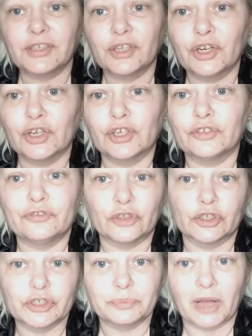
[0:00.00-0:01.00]
her
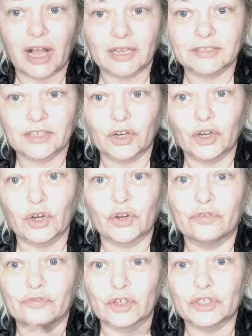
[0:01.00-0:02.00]
first box, her
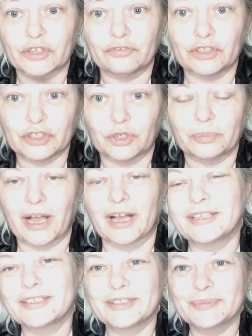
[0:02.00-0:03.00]
first official
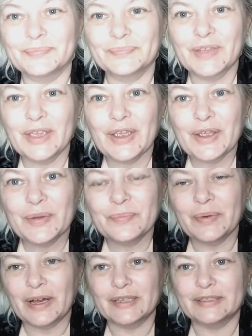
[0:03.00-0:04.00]
box.
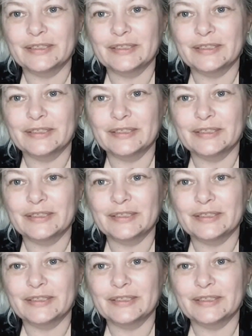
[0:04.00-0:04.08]
But